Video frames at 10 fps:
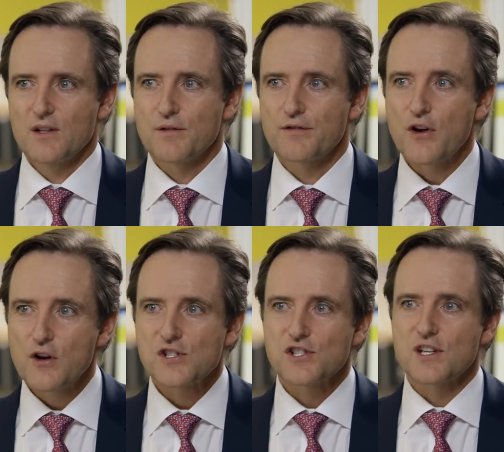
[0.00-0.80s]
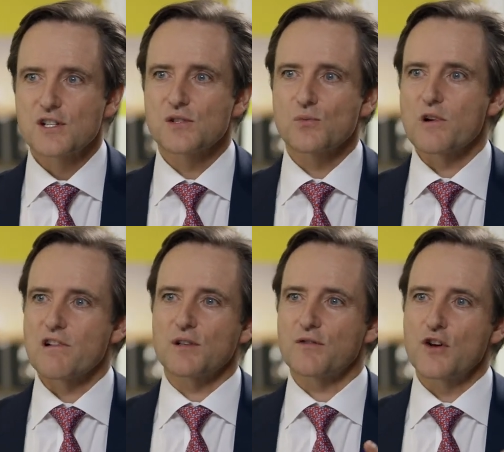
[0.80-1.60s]
The first is
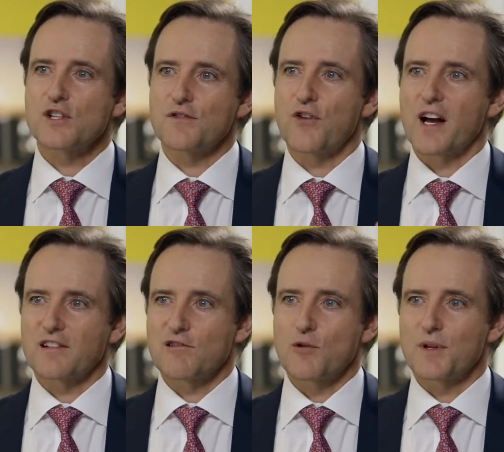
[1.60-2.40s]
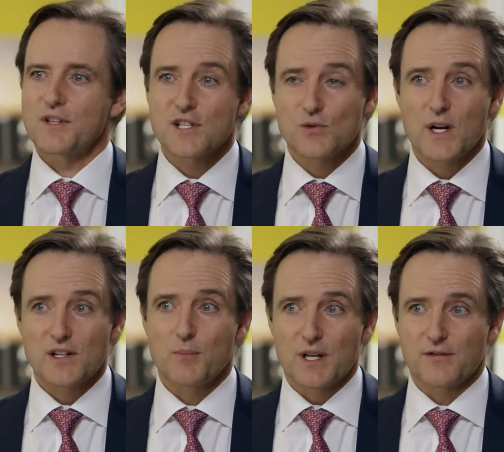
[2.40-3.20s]
we're a diversified group, and this is one
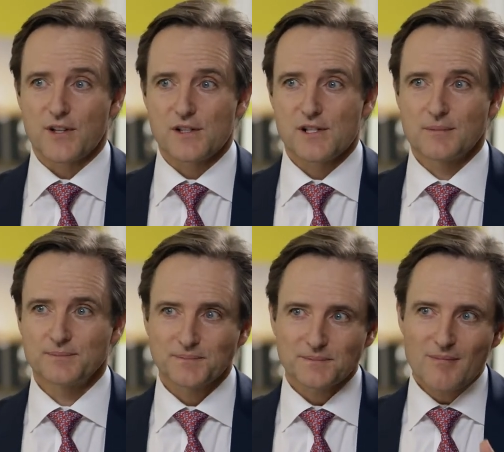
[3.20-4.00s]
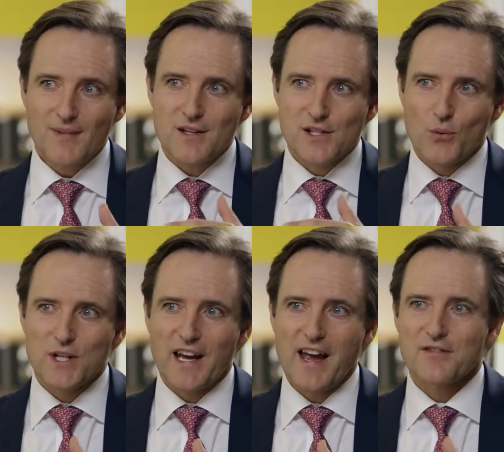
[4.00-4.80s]
of the benefits. So
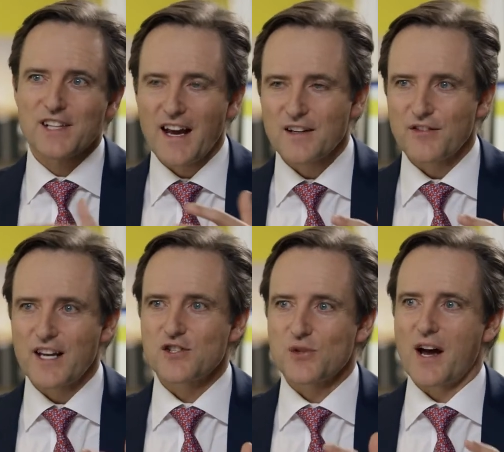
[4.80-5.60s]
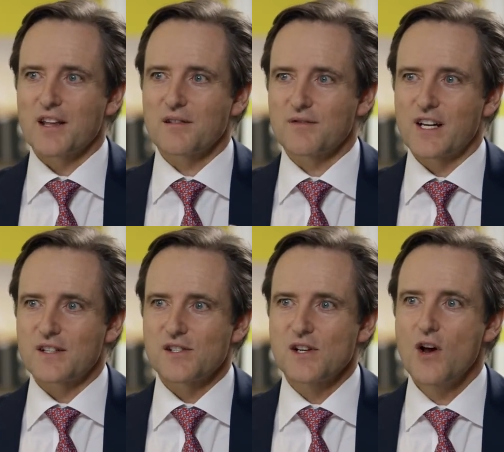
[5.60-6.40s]
when you have cat events or other
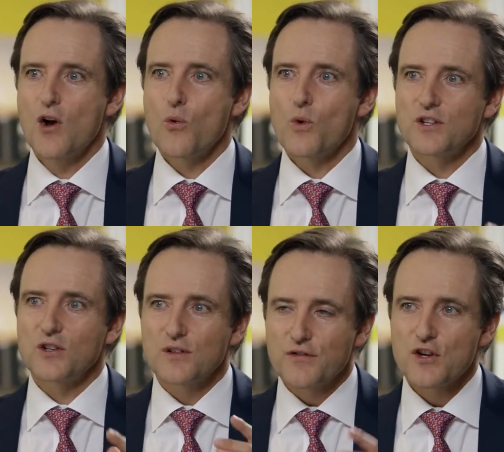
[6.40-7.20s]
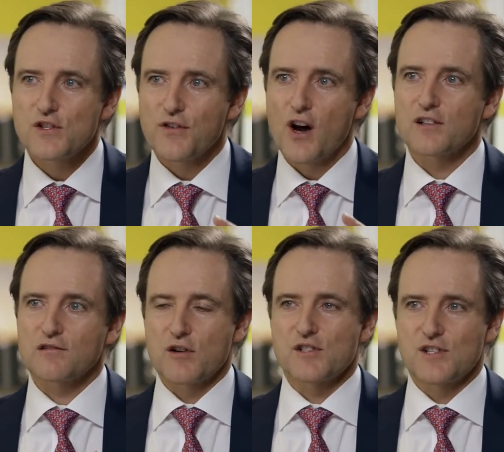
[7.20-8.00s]
events, when you're diversified
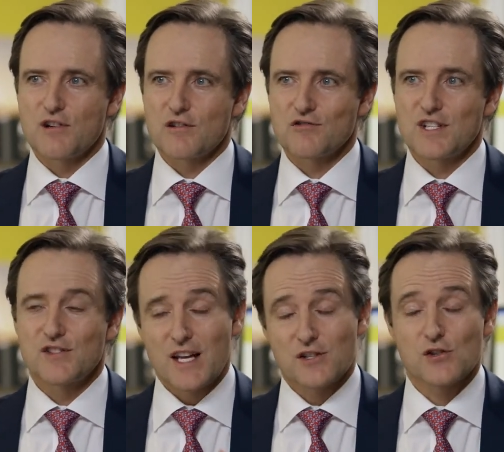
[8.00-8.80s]
across territories, that